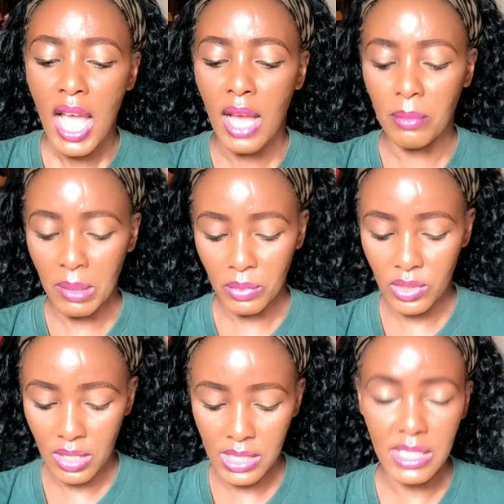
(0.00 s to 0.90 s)
I'm
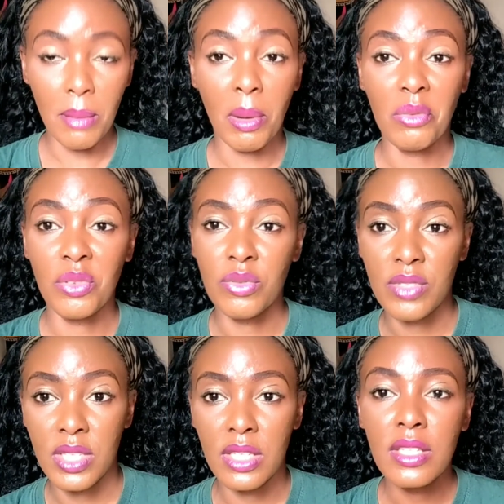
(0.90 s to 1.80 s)
going to list about
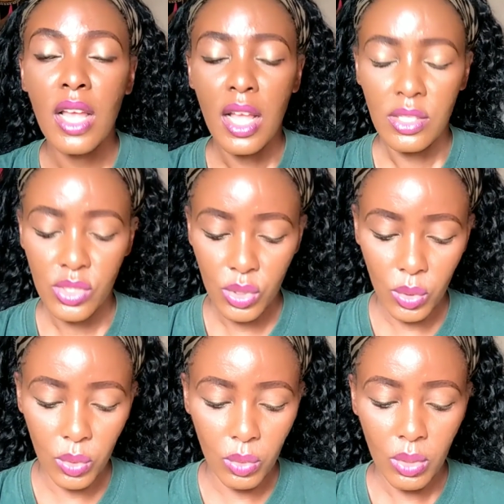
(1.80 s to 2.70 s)
15.
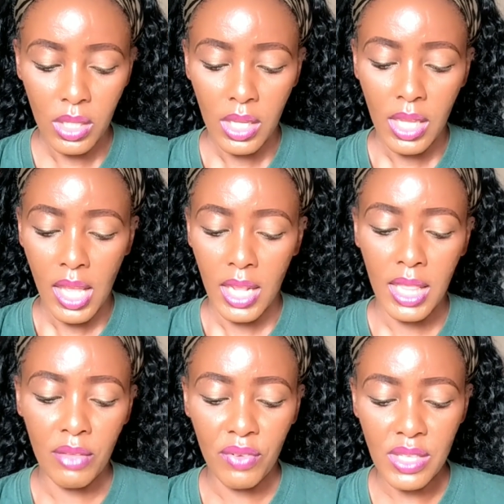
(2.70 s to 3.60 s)
So
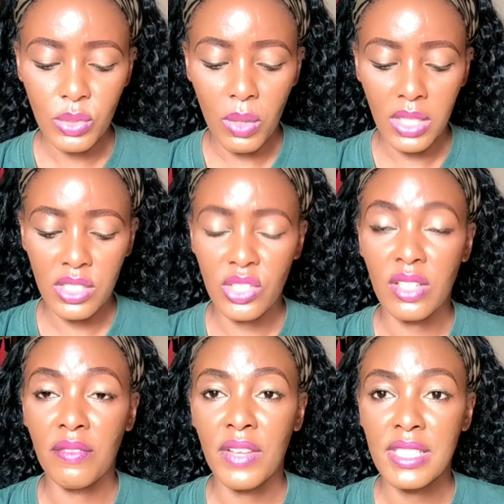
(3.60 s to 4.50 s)
the first one is
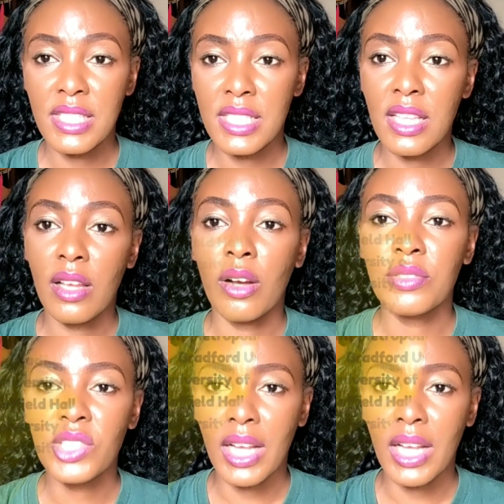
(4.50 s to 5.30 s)
University of